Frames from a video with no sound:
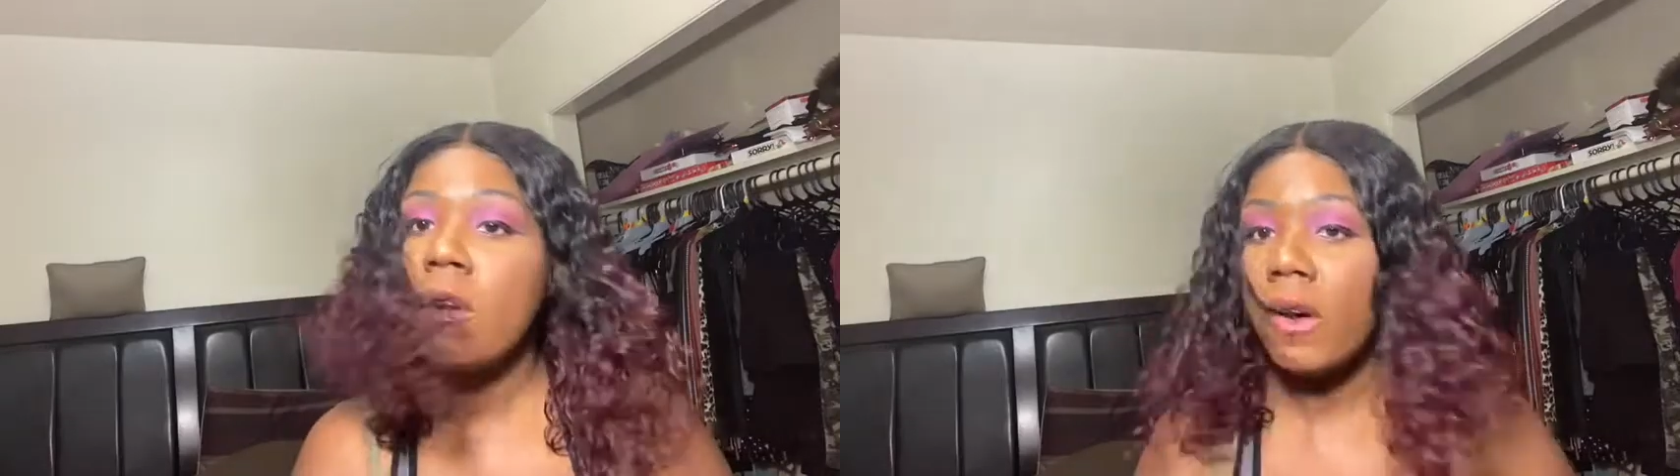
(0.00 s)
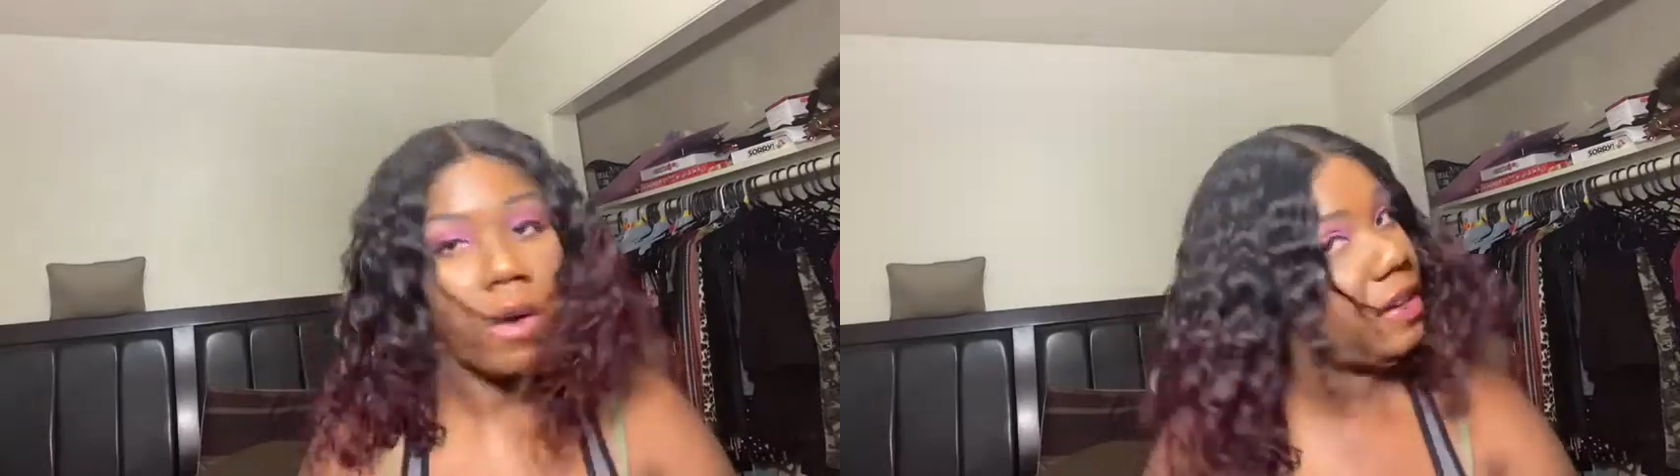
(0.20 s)

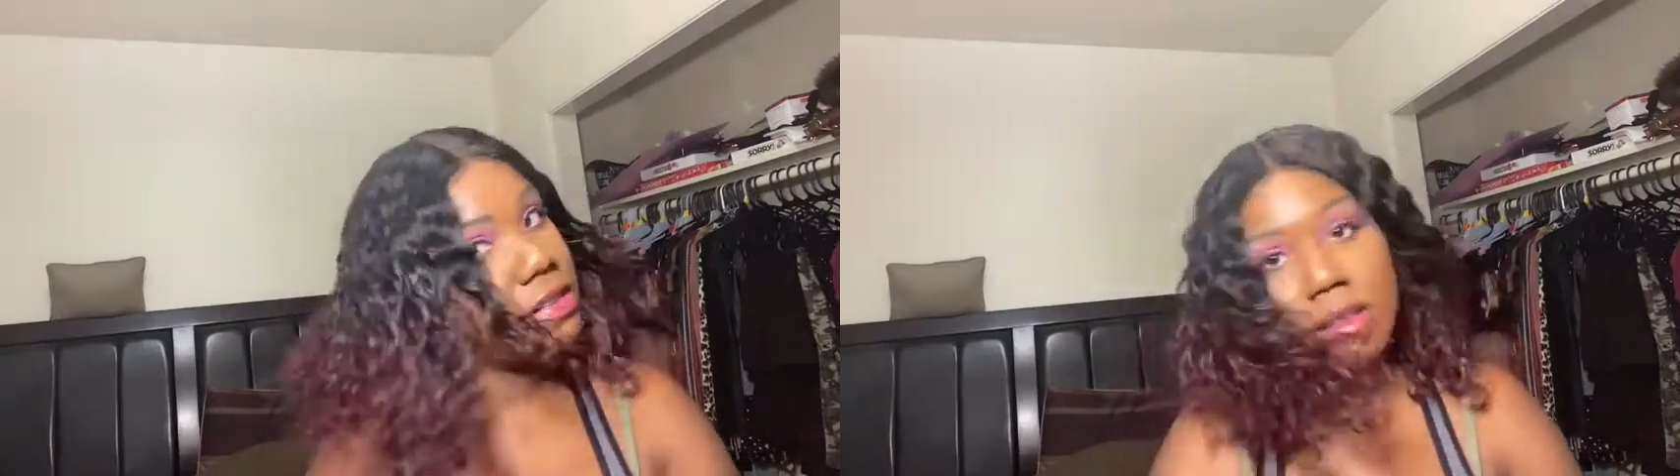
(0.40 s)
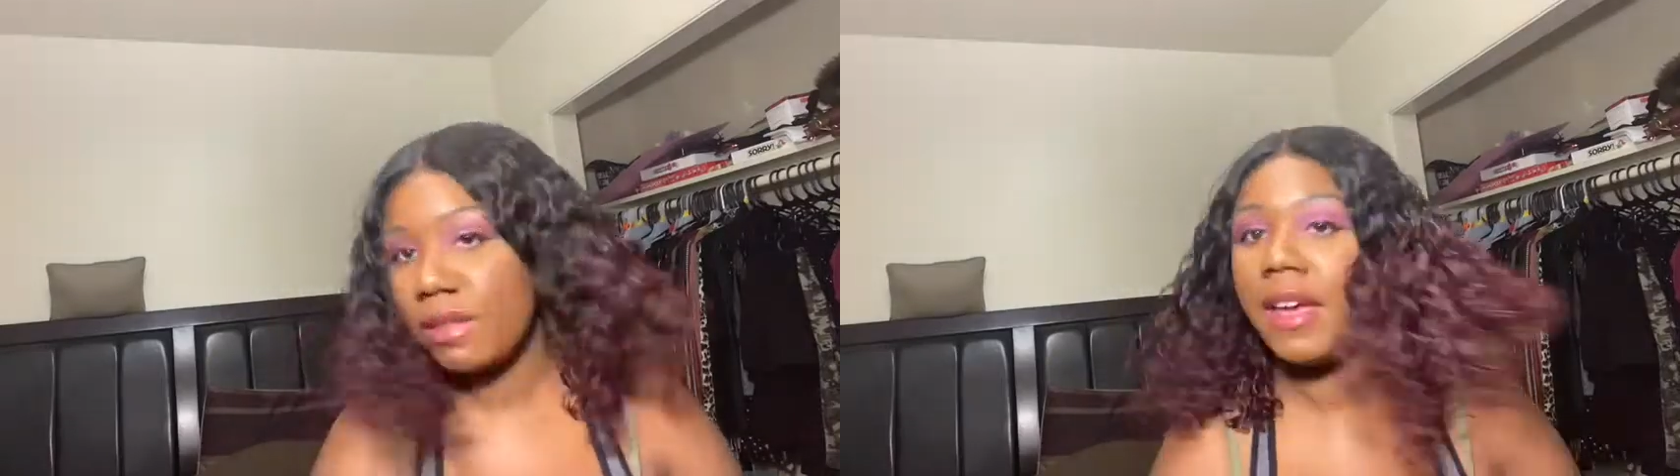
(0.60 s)
on
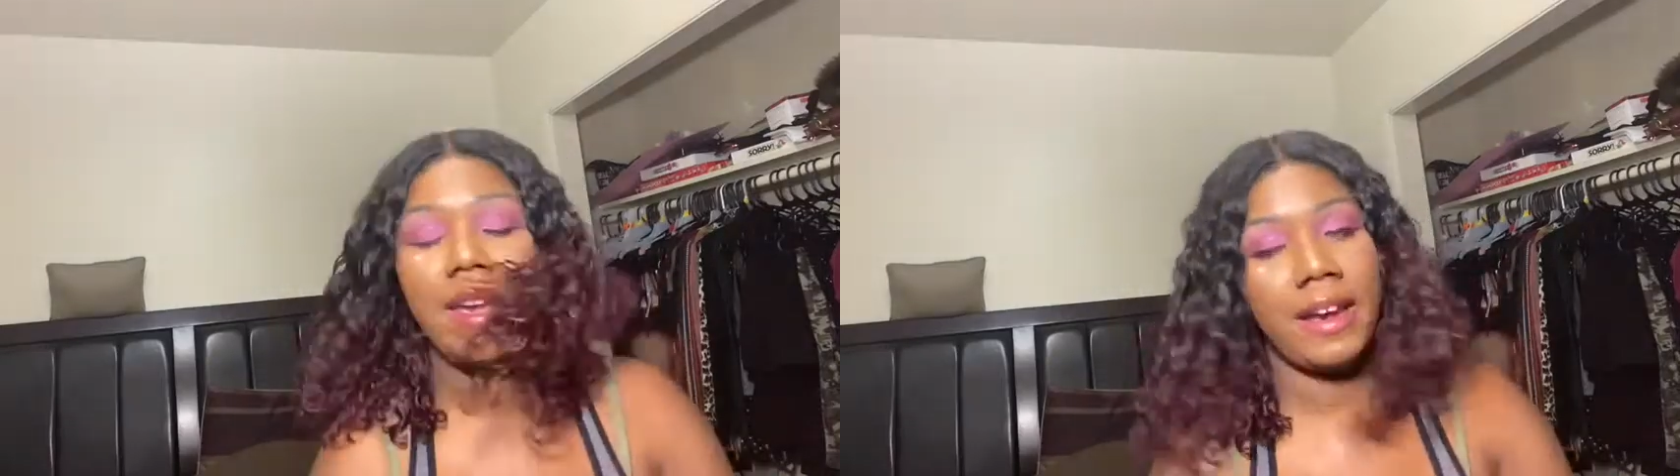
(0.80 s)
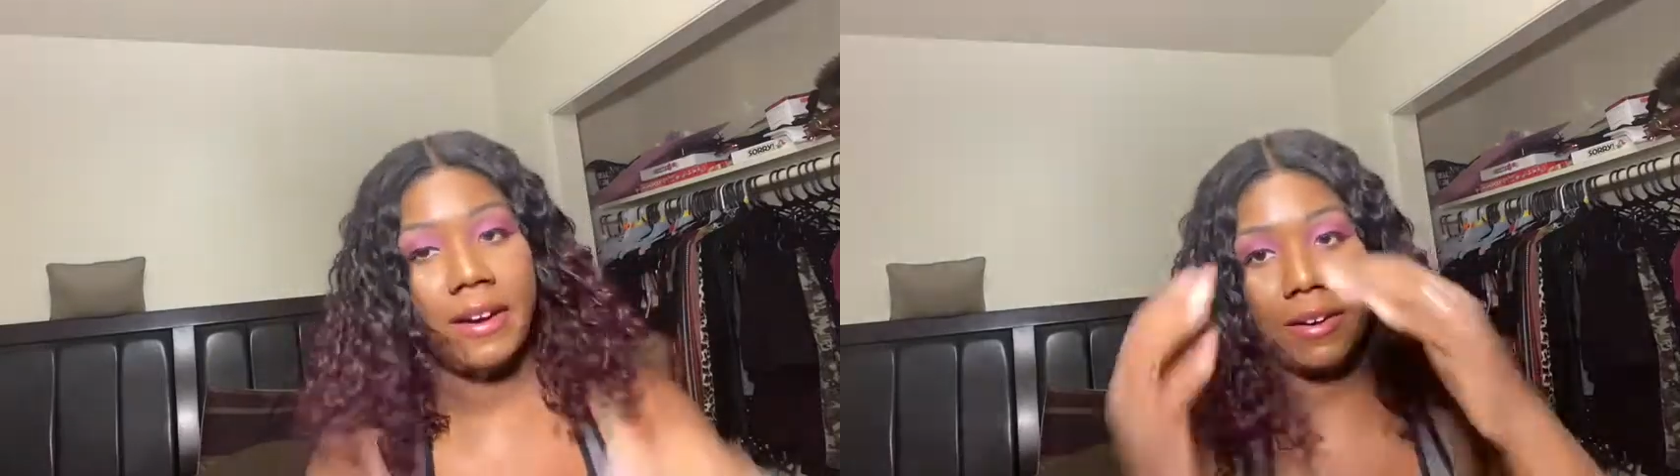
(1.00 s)
this
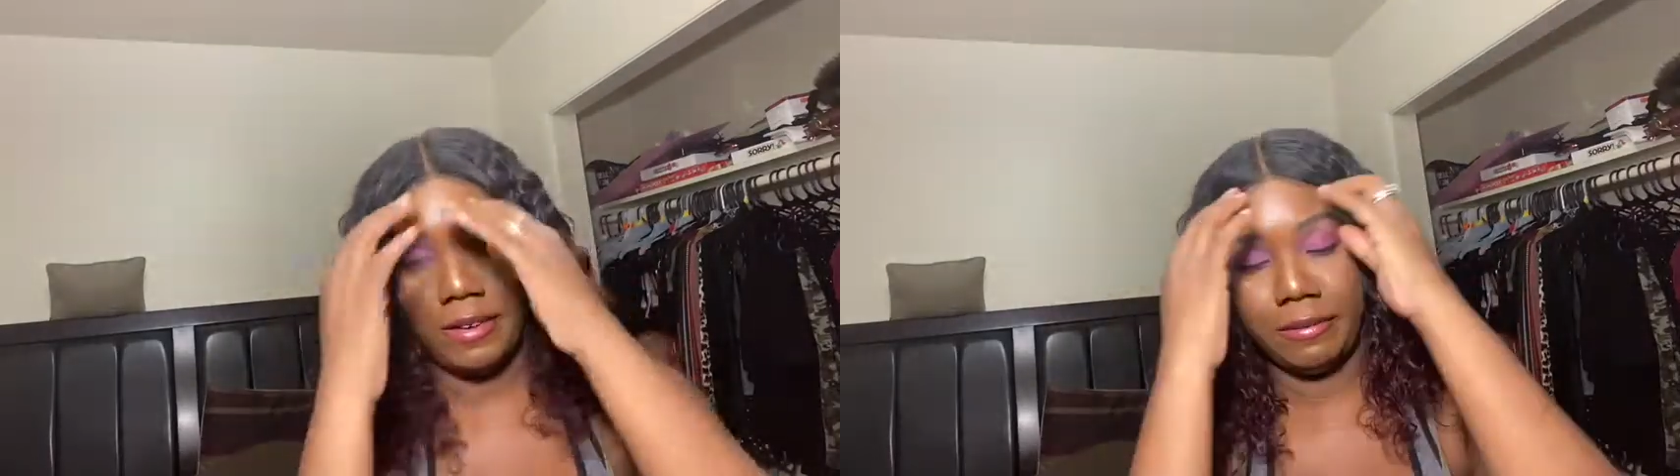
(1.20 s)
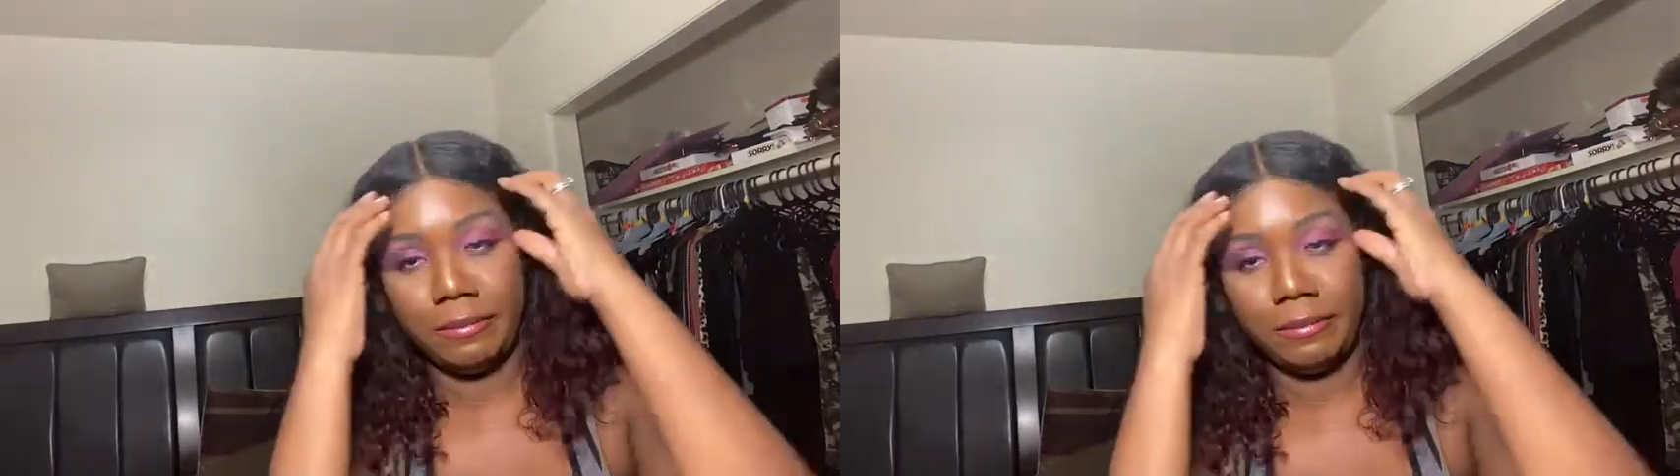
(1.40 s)
hair.